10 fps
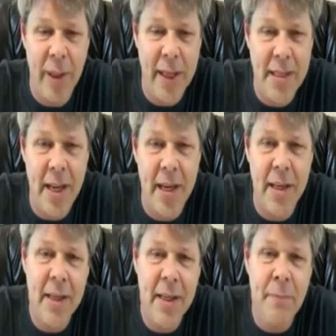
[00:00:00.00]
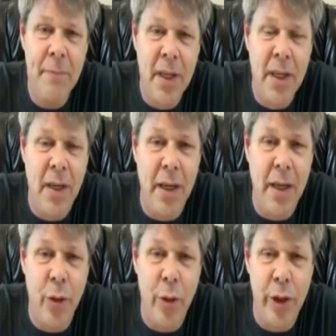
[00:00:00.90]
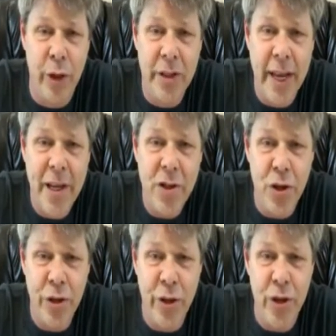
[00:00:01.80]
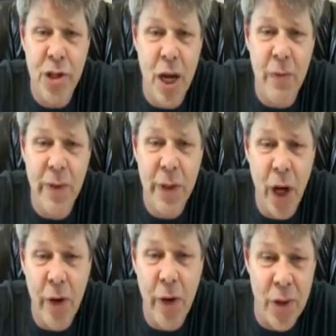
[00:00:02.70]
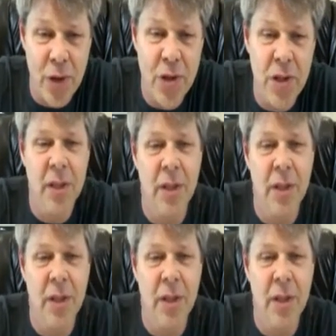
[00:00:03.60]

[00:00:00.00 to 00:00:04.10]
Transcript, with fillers: They say uh, you know, you're a danger to yourself and others.